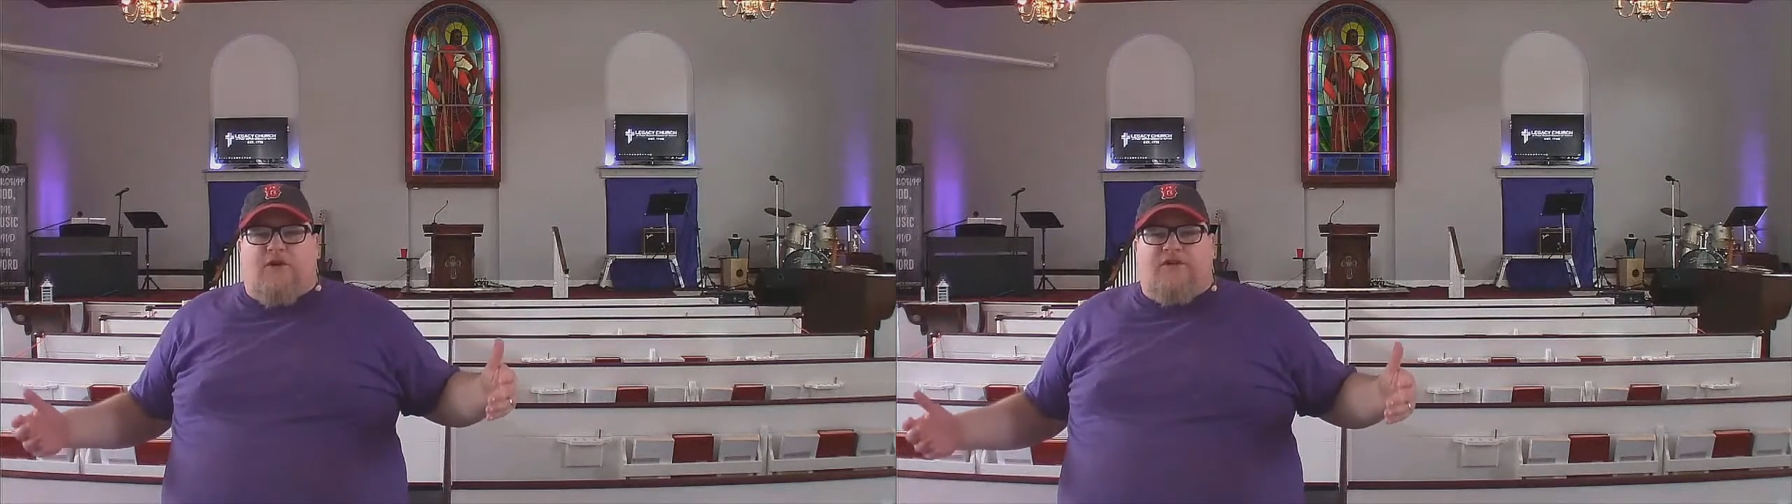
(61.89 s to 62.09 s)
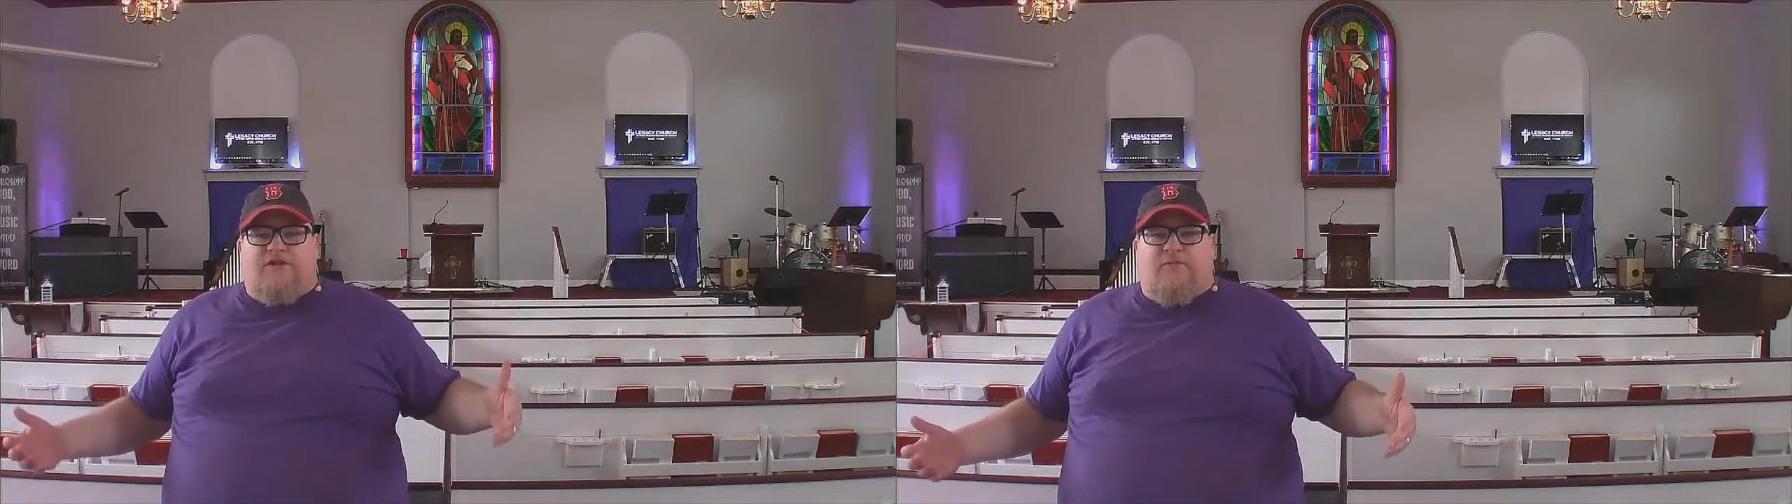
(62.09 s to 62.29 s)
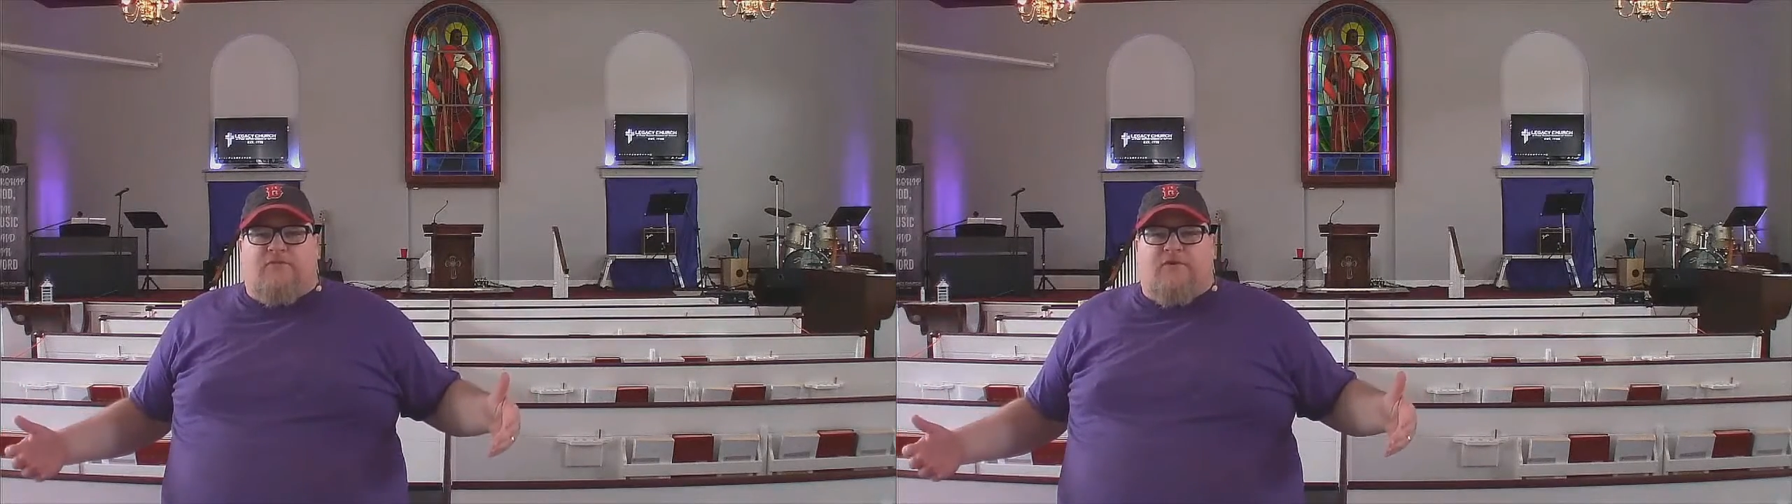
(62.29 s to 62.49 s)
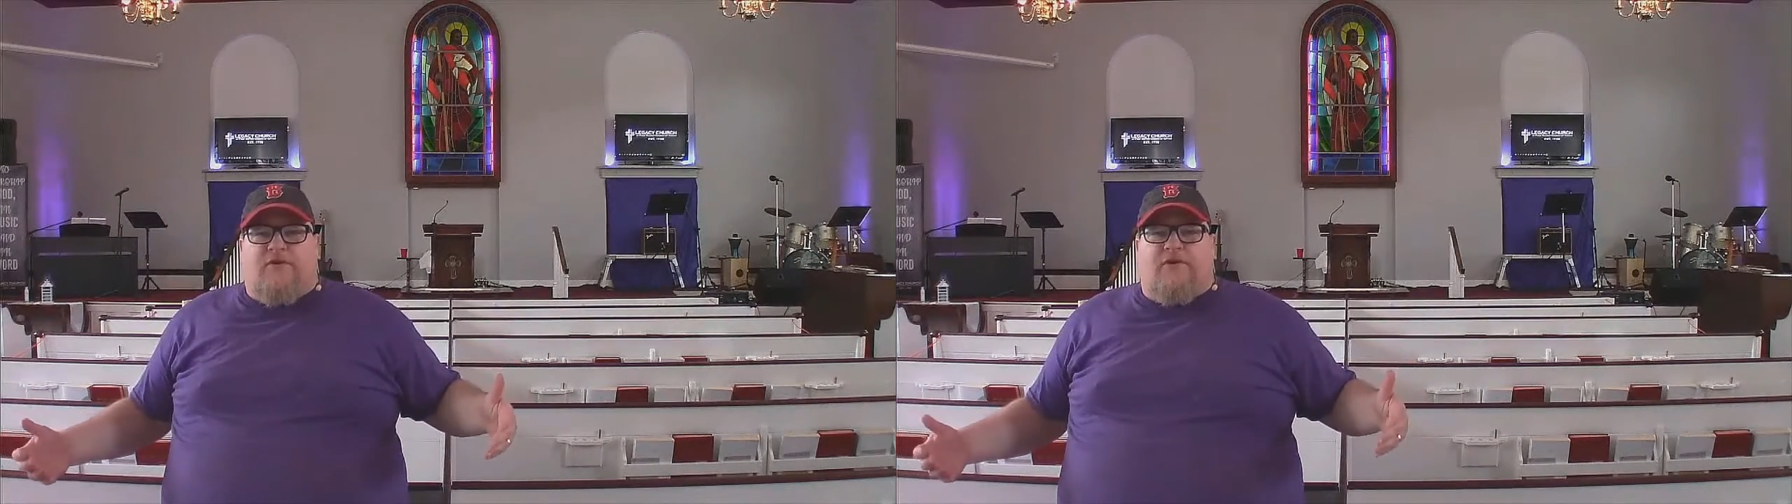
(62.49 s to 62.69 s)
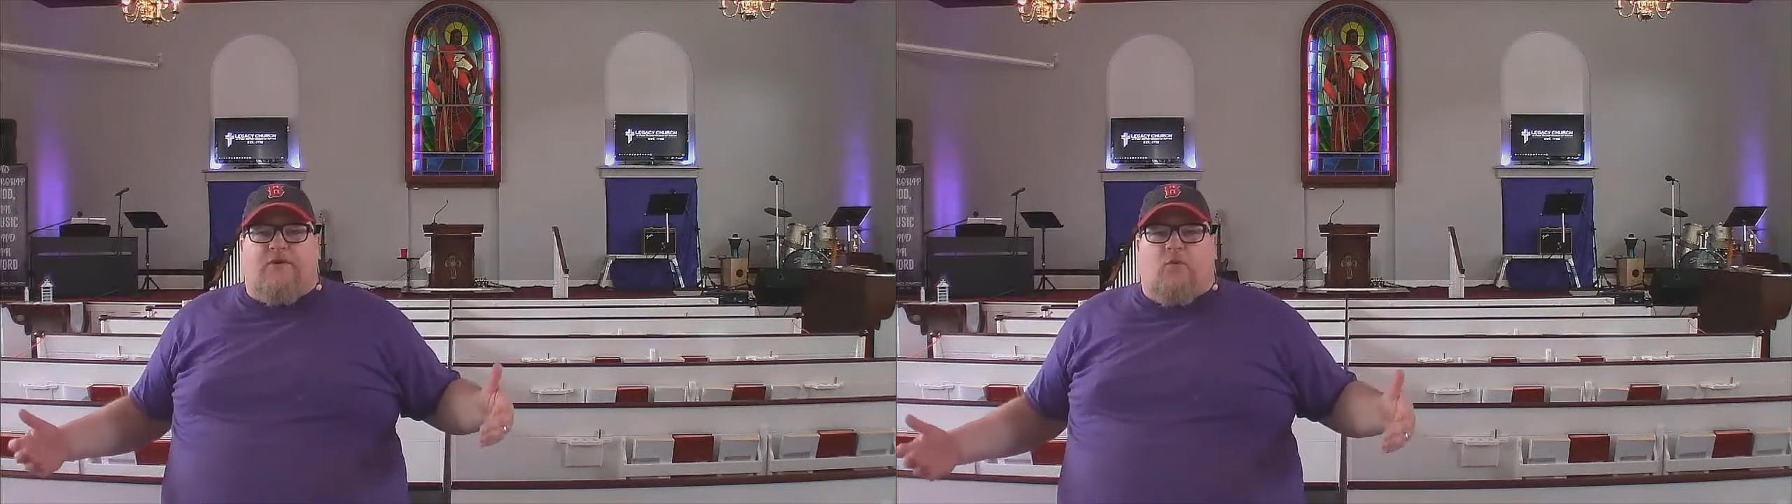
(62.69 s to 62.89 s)

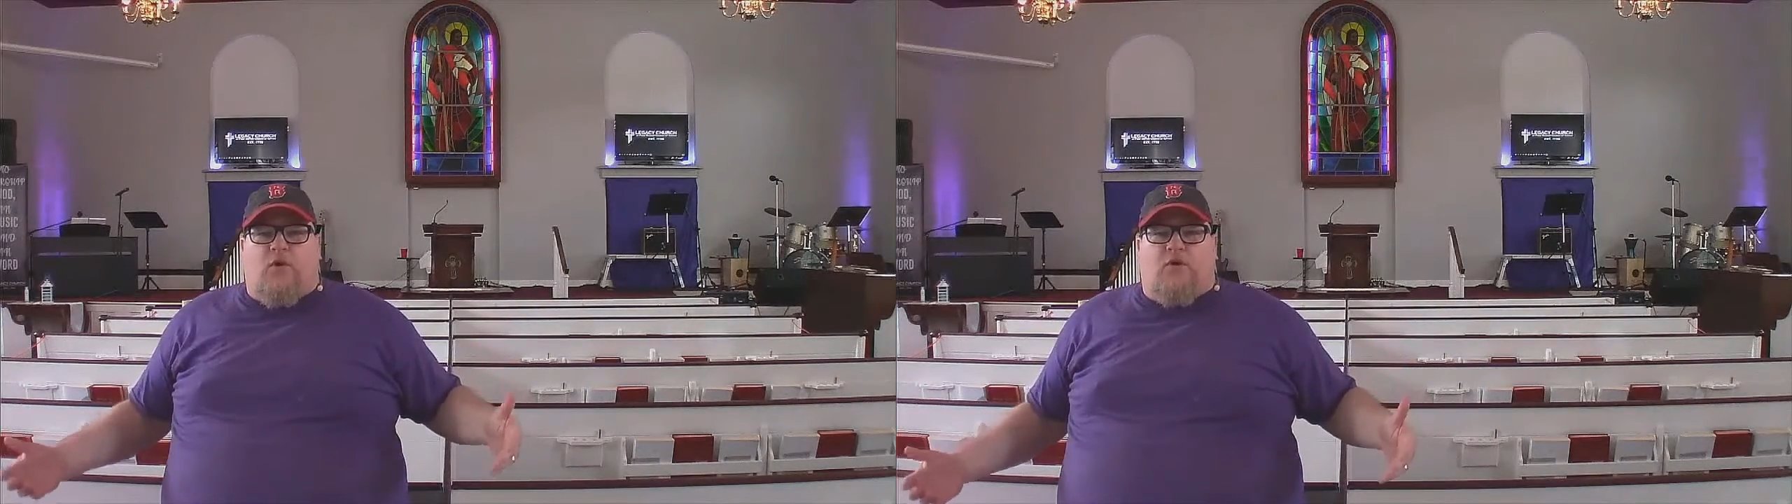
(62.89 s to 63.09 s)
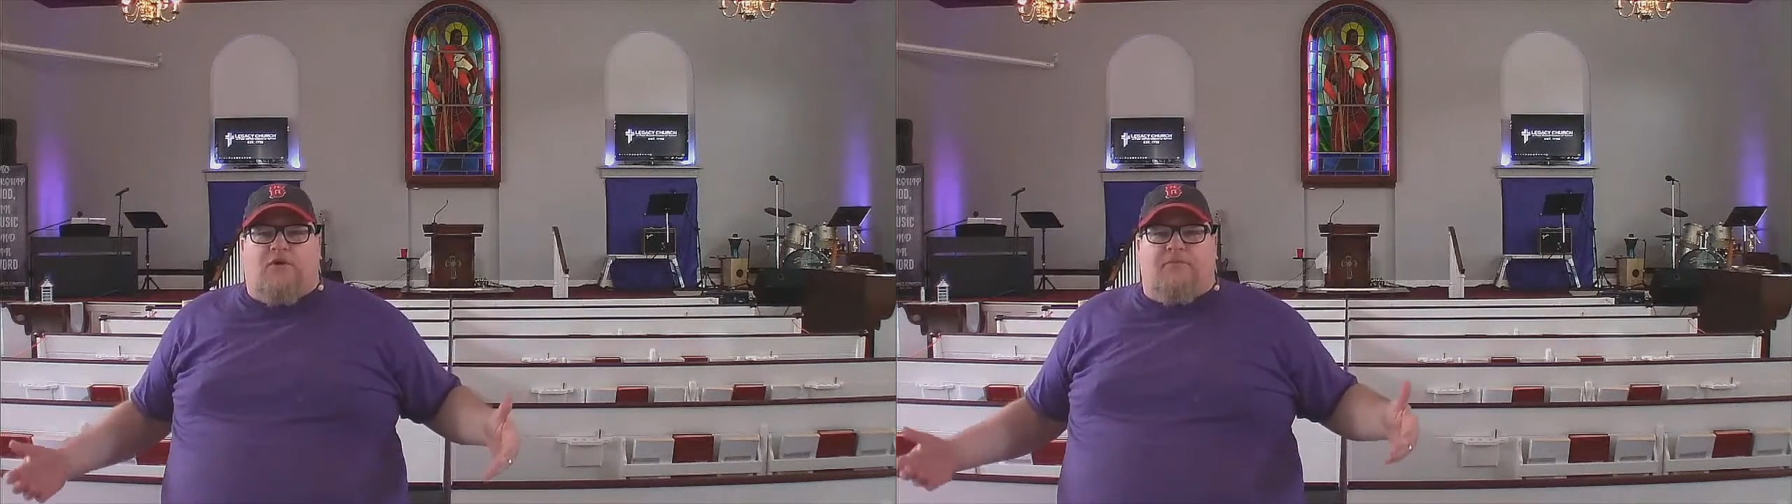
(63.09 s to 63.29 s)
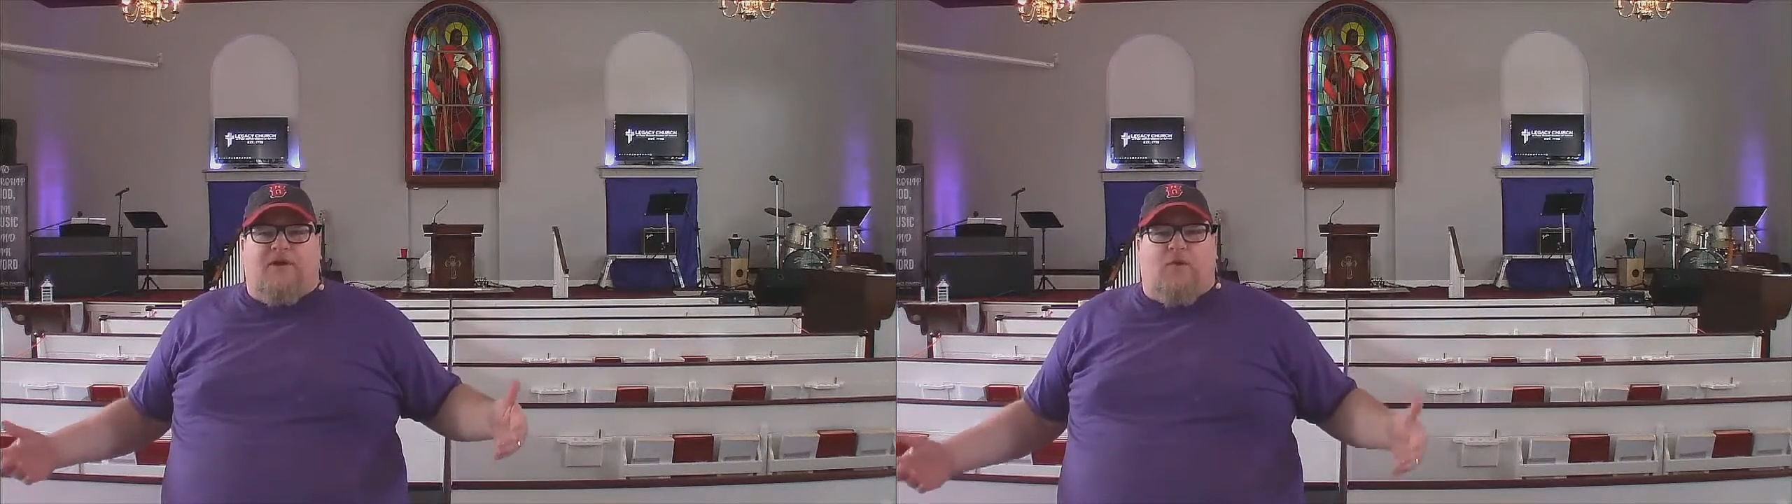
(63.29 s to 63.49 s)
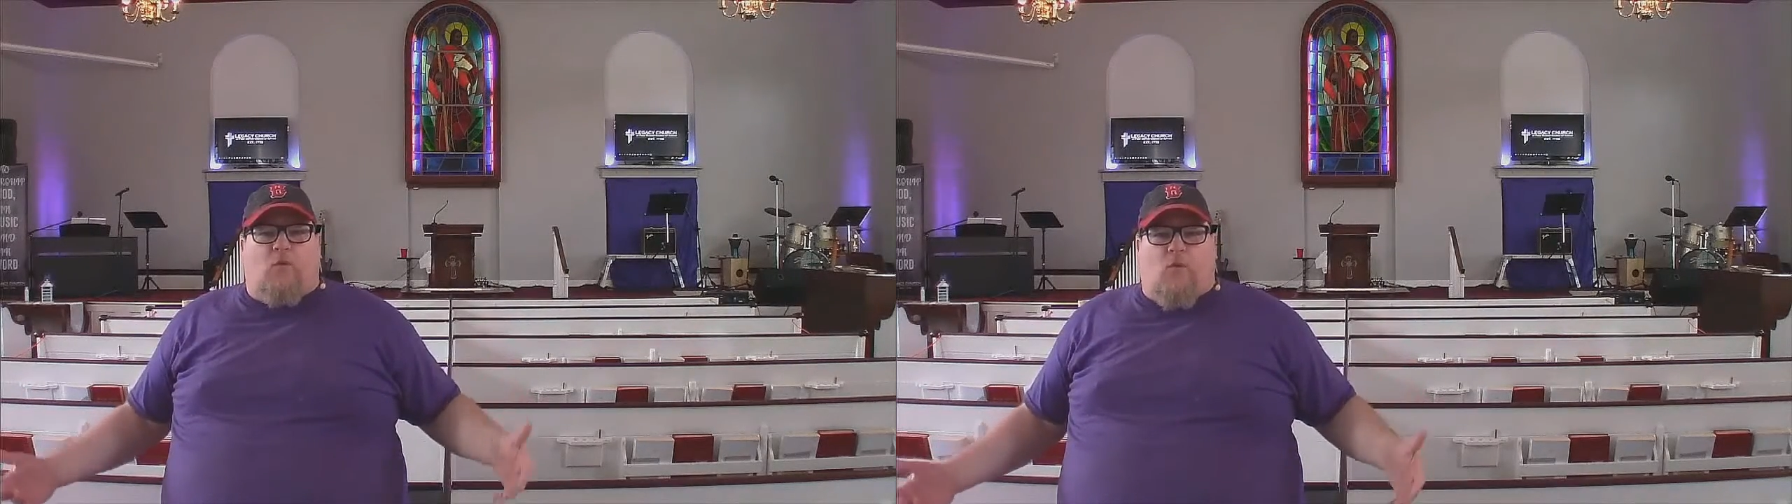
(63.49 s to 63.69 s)
contemporary and welcoming and